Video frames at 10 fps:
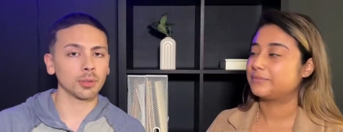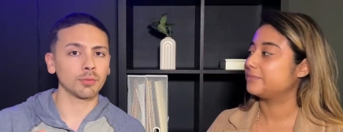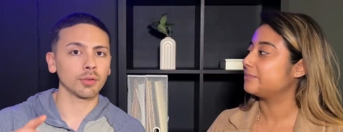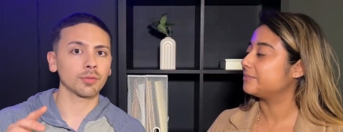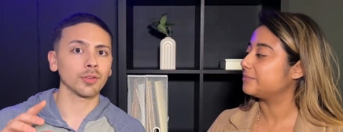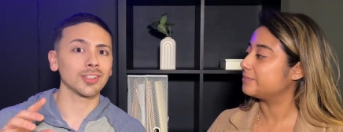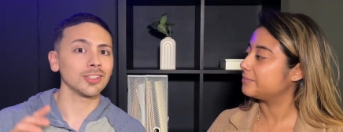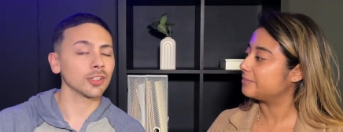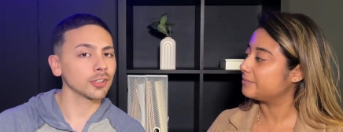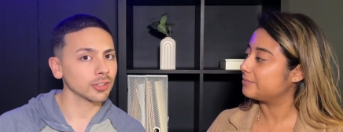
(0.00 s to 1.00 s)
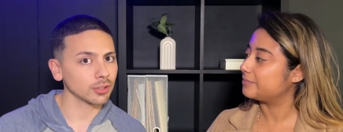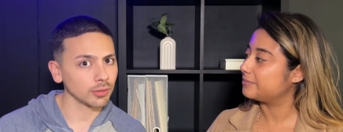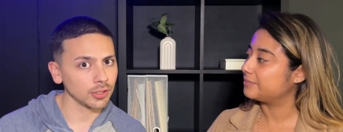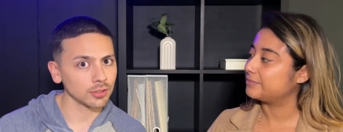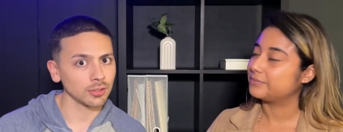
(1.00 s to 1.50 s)
Speaker 1: perfect for the younger
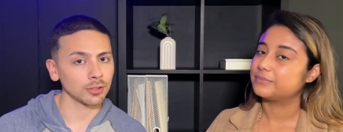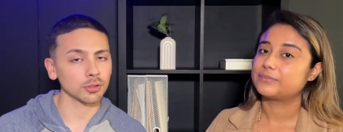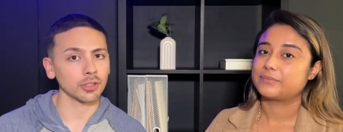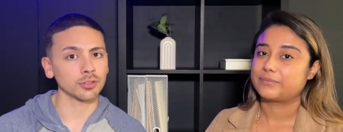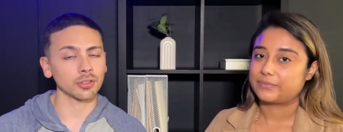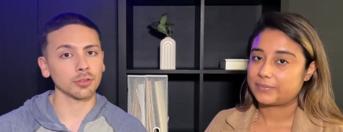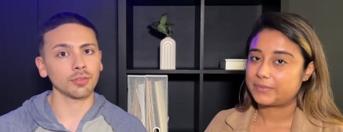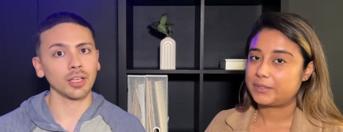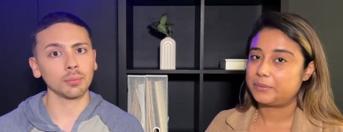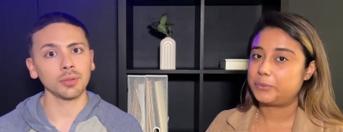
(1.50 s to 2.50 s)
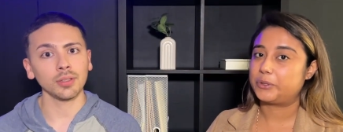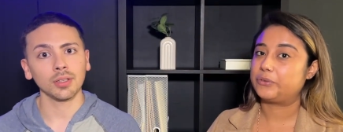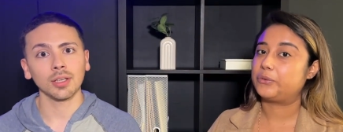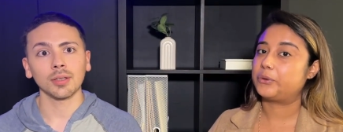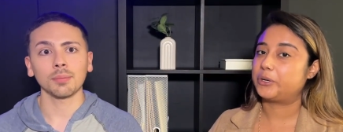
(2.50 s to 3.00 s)
generation that are trying to start a family.
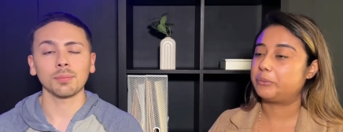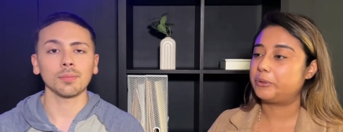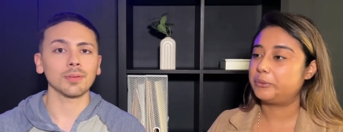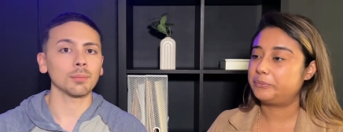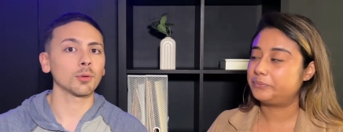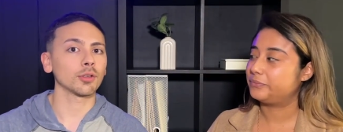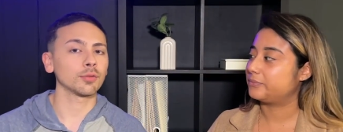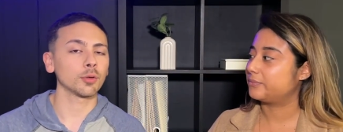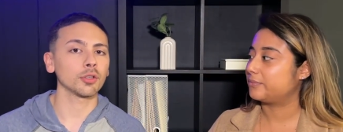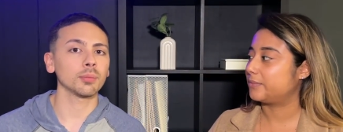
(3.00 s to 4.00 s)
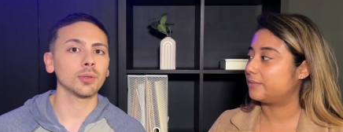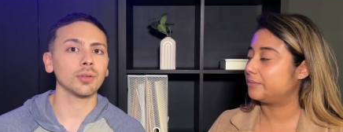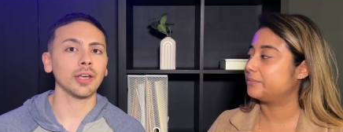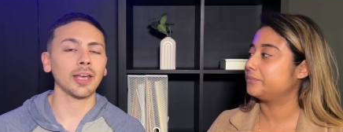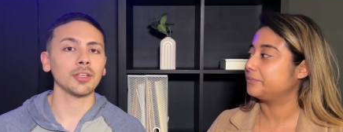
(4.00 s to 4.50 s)
More affordable. More
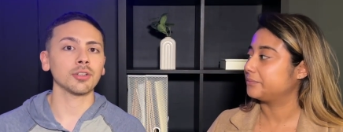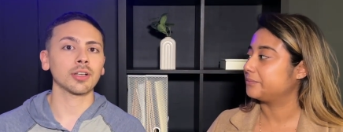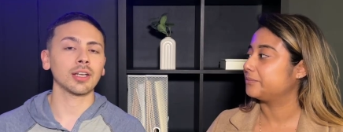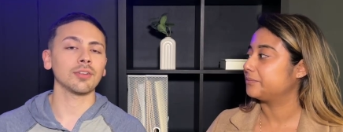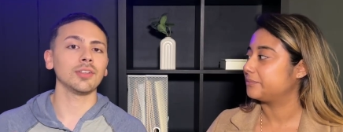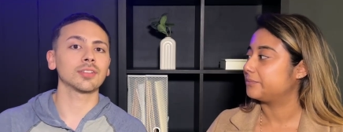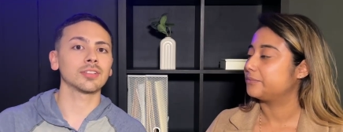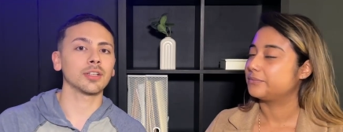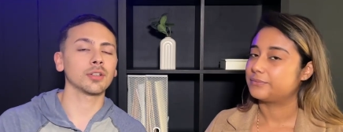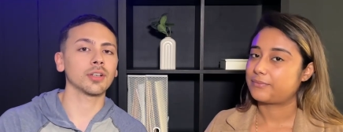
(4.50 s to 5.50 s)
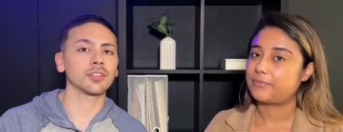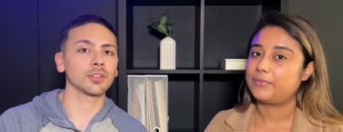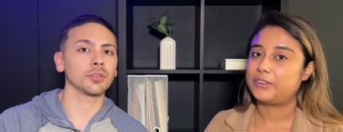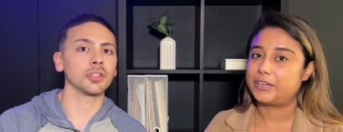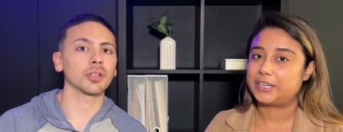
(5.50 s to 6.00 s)
affordable and you're kind of in the center and
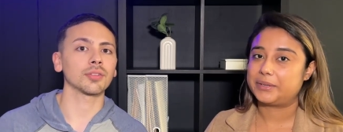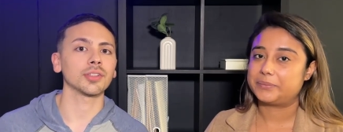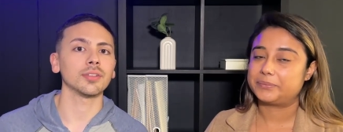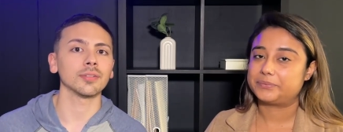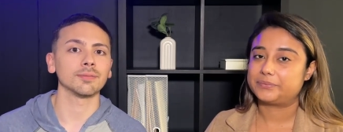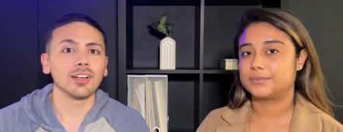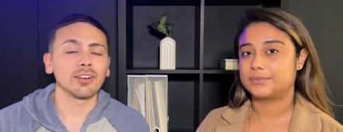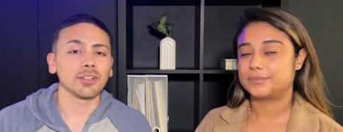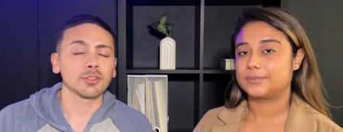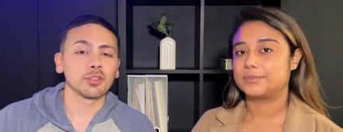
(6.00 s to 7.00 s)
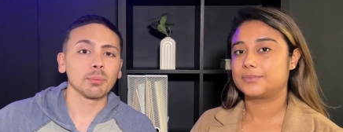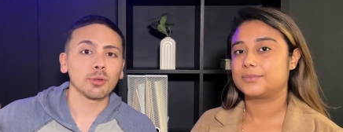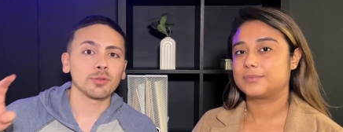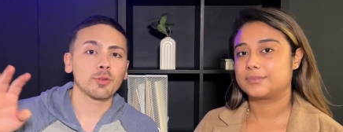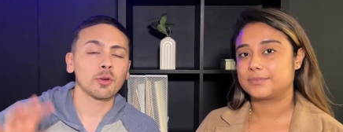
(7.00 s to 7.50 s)
still near everything. All right, so
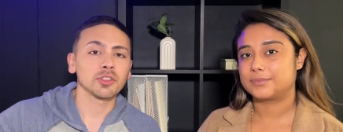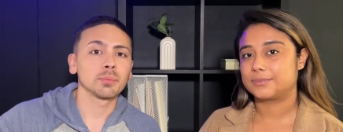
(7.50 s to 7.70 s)
number four